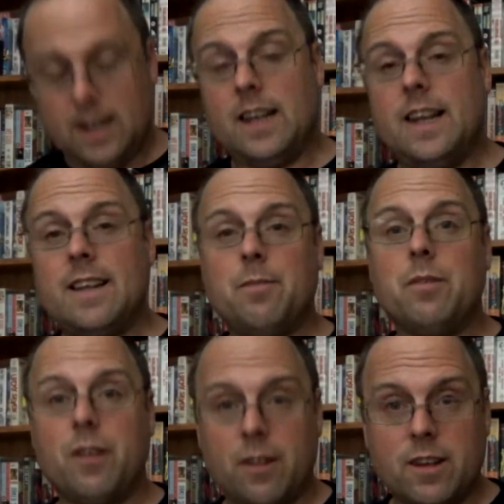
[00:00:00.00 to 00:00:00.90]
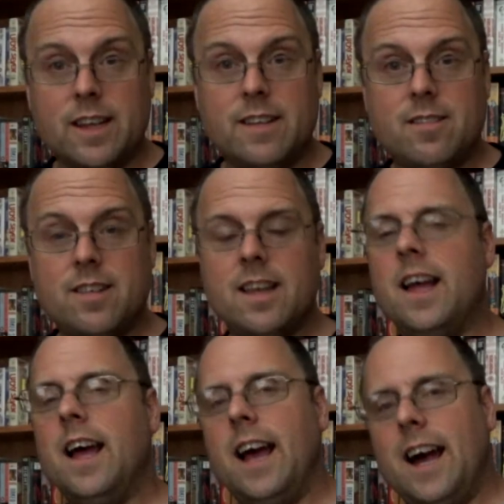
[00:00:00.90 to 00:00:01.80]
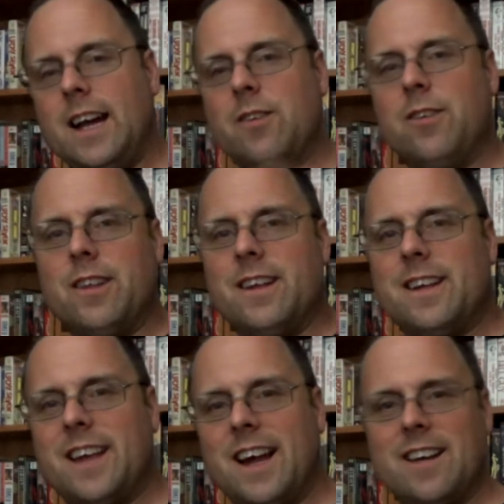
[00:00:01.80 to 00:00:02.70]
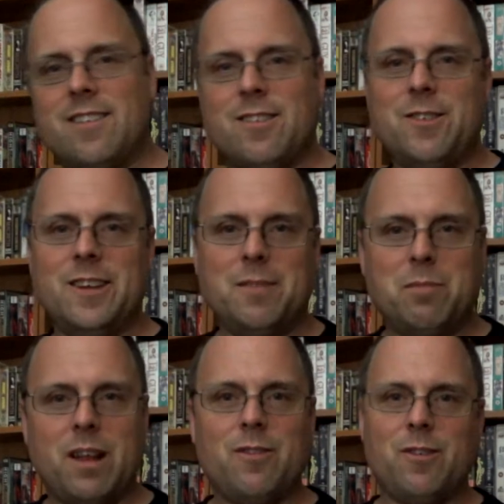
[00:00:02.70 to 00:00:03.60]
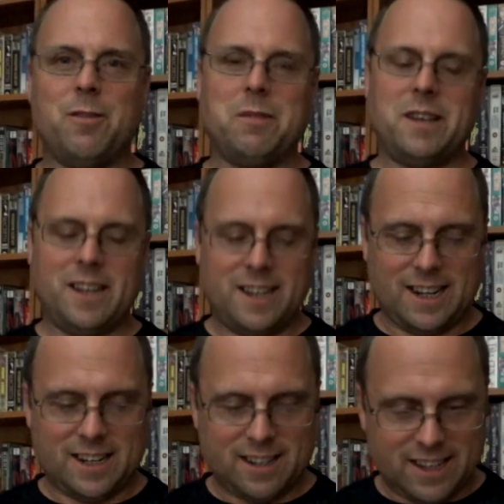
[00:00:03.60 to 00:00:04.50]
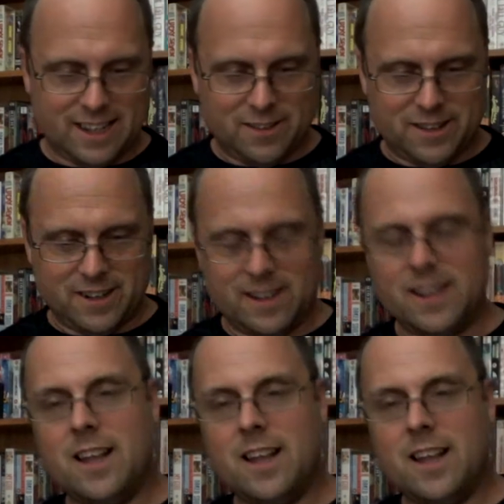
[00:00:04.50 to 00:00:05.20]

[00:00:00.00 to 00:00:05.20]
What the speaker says: And last but not least, another cartoony, platformy kind of thing going on.